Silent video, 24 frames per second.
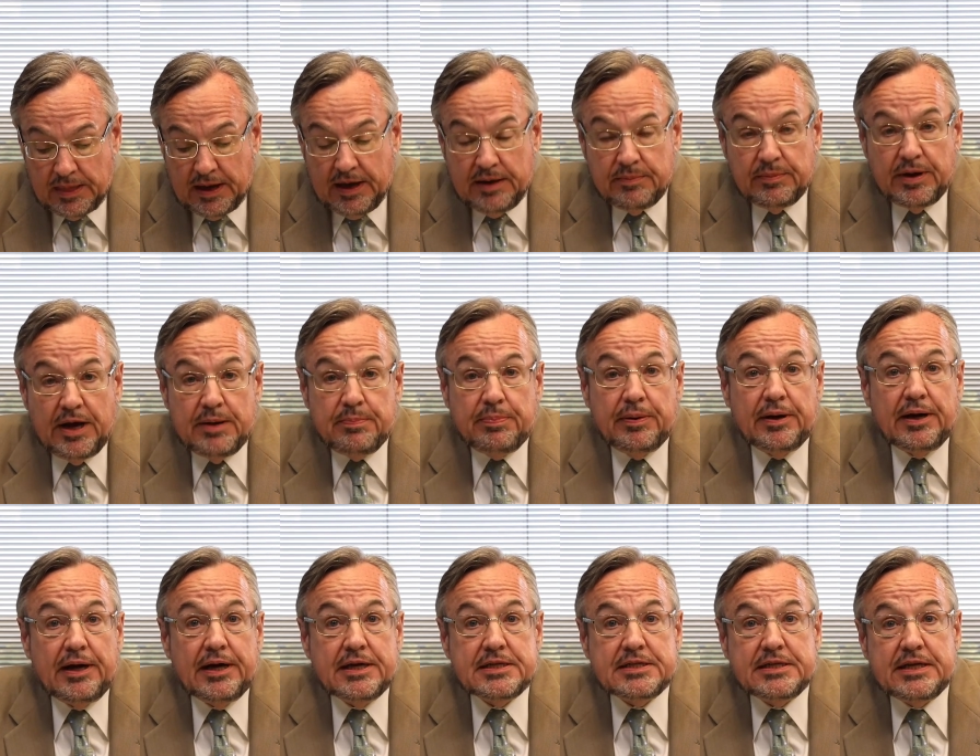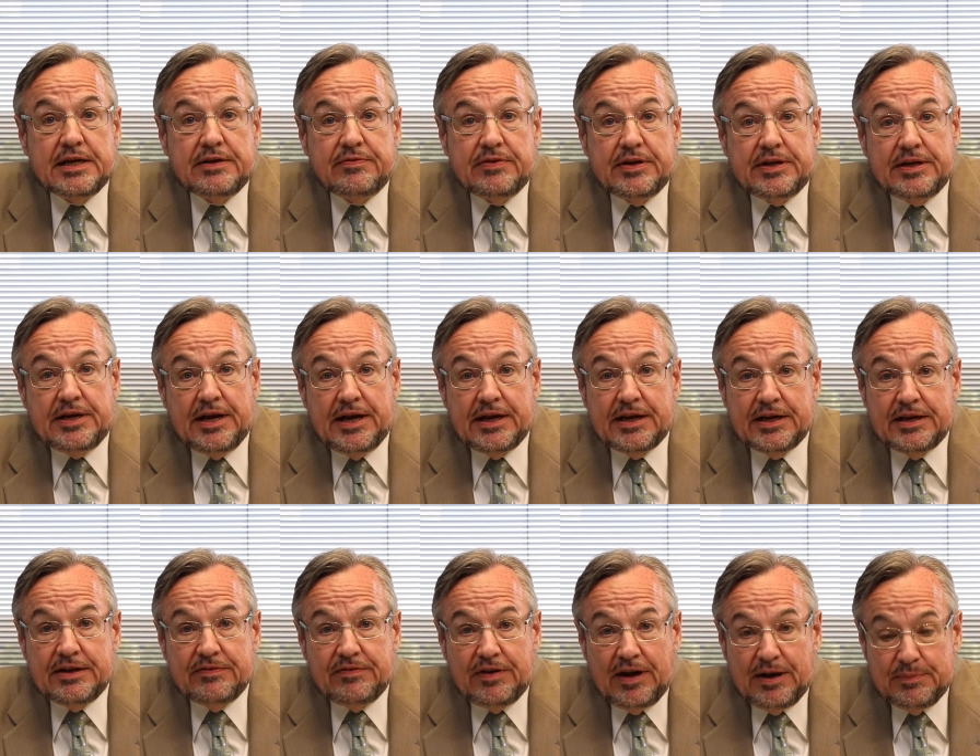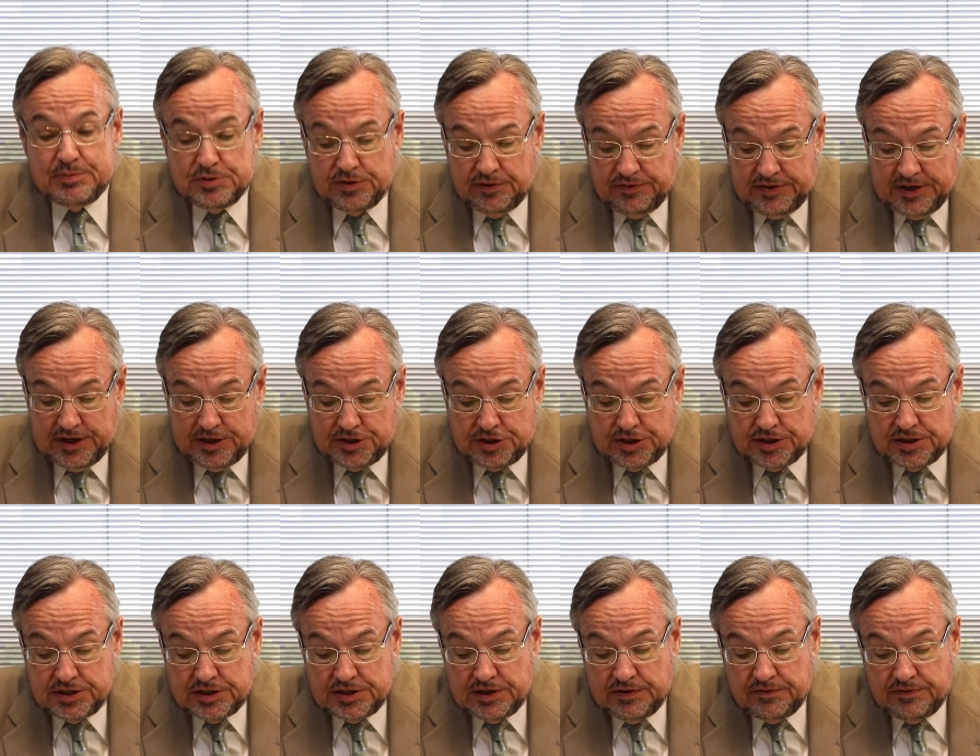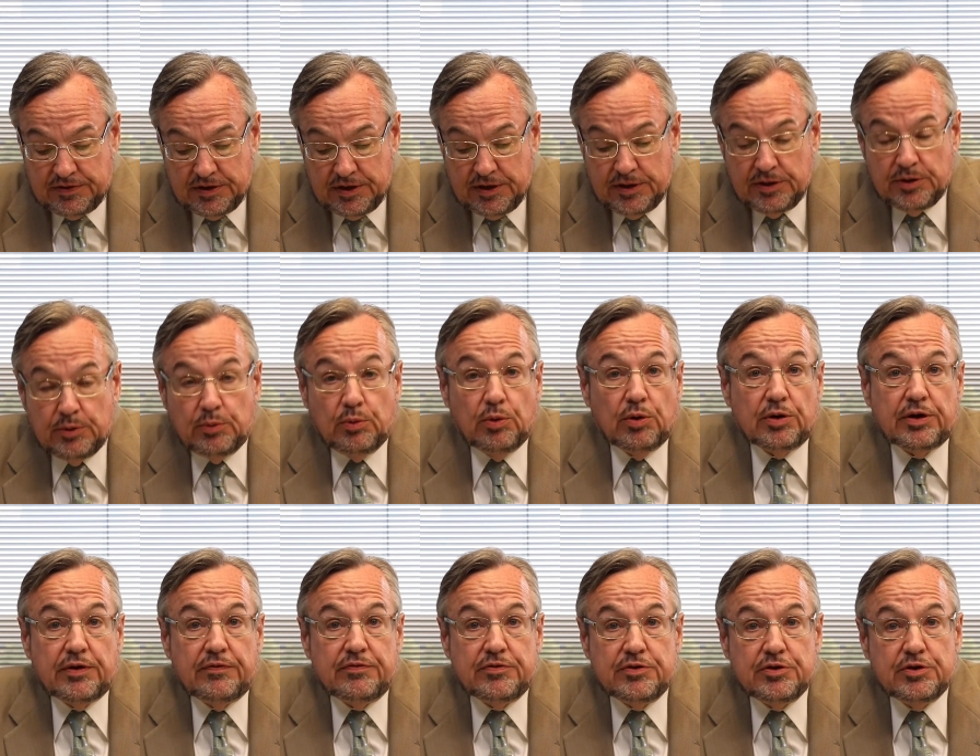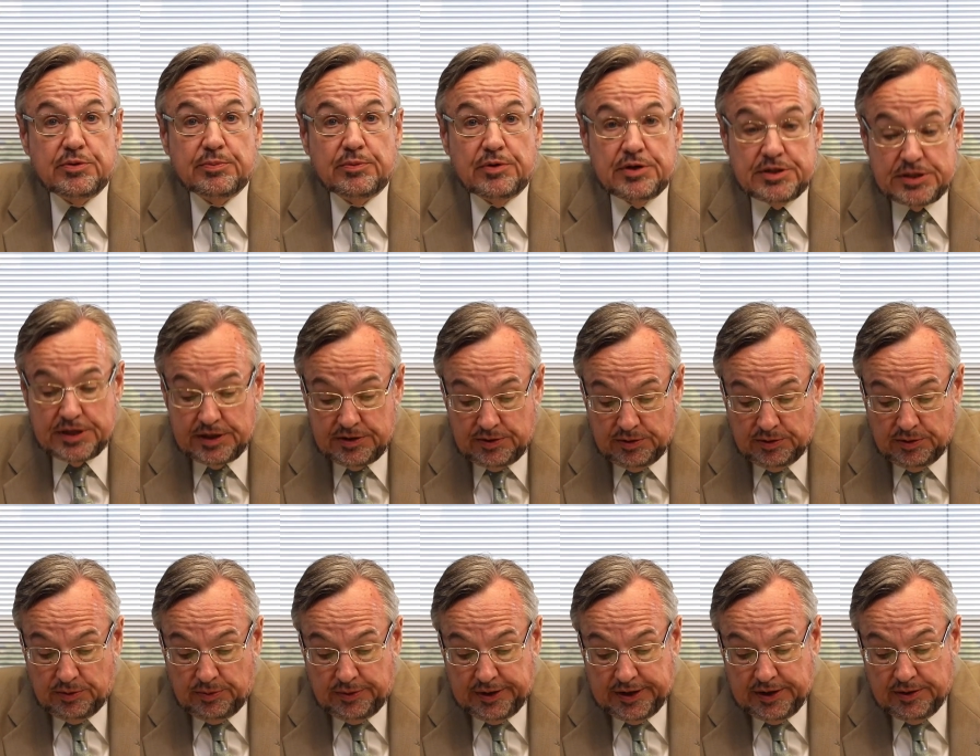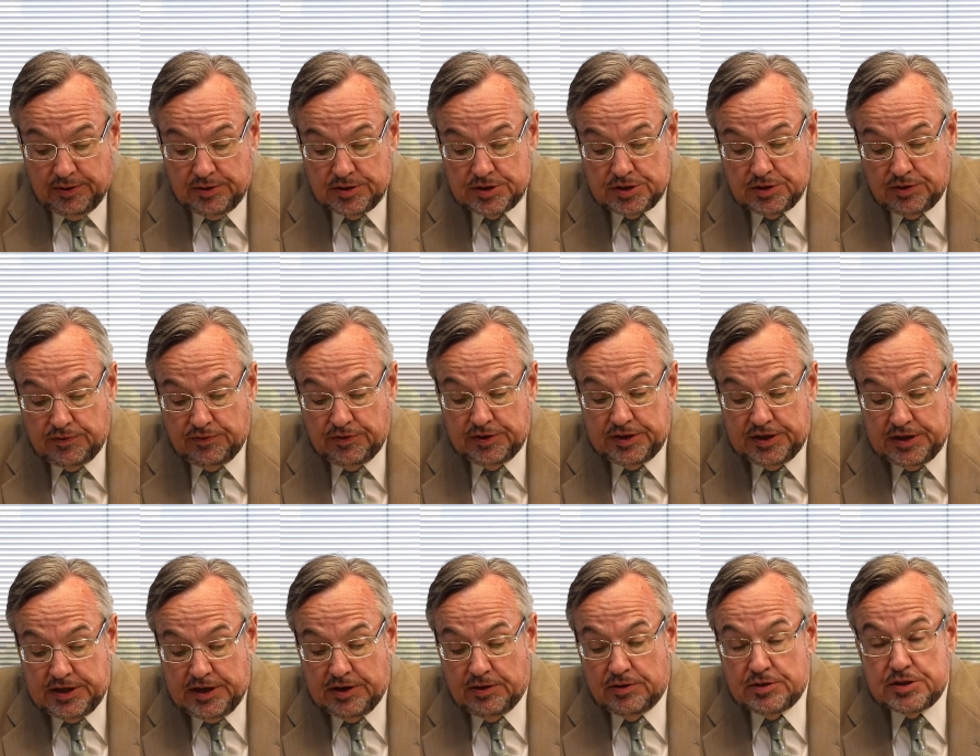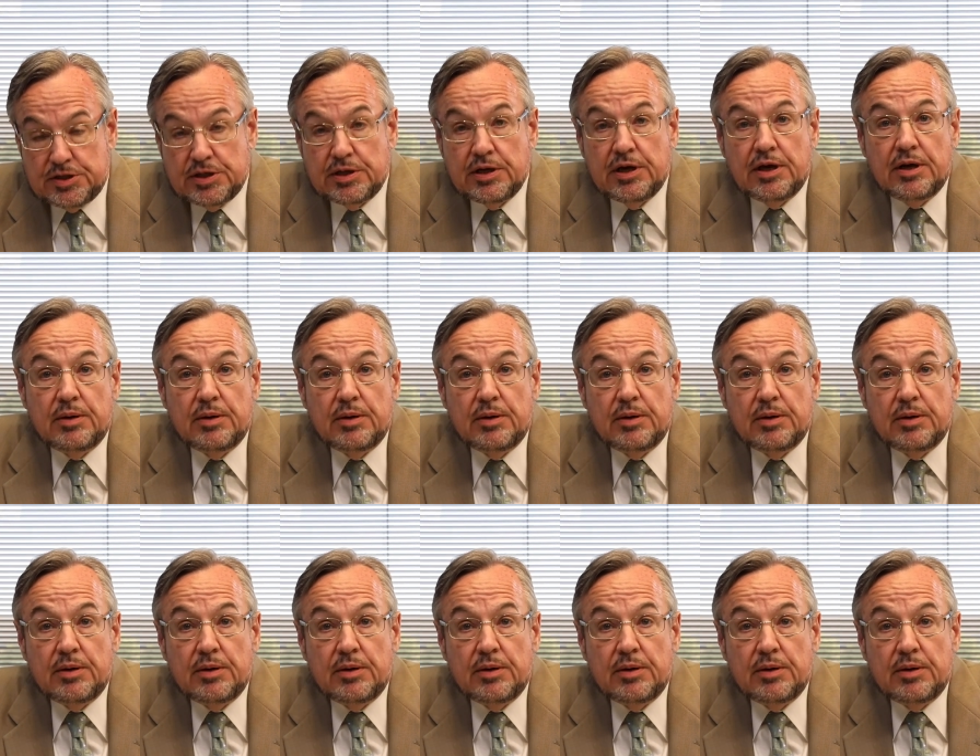and my positive and negative observations of the work of numerous other lawyers over the years,